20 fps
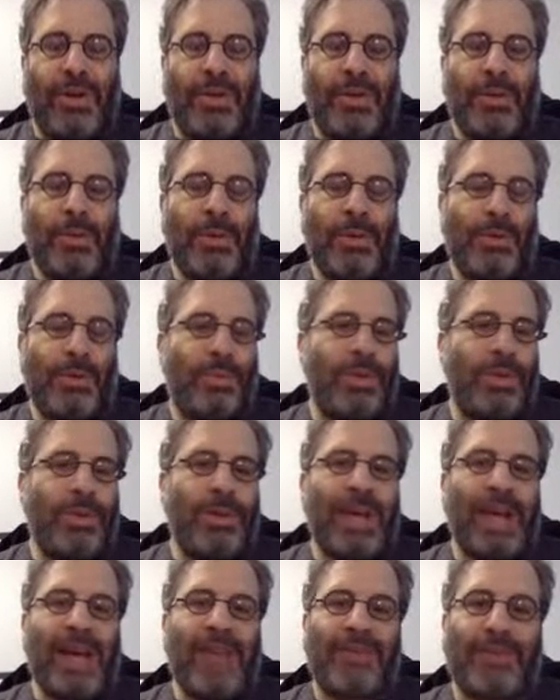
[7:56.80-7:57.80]
What do
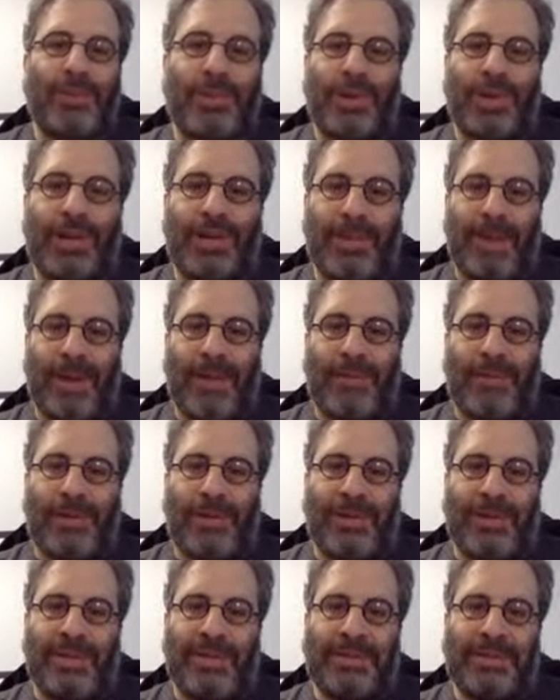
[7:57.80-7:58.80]
we have to worry about,
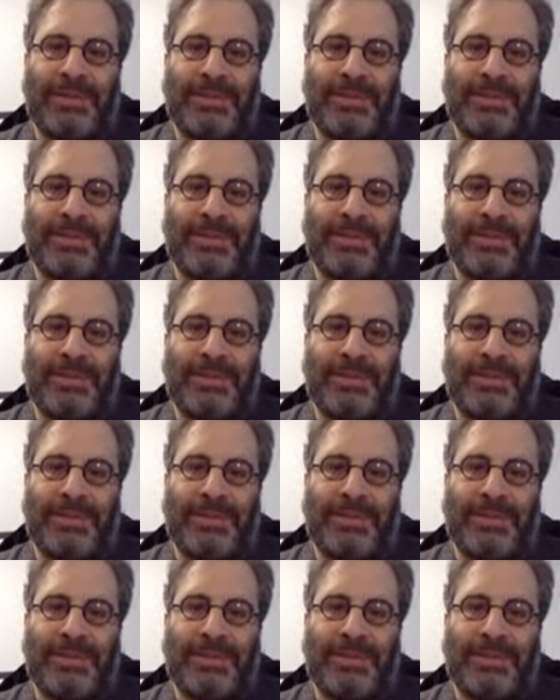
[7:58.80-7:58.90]
really?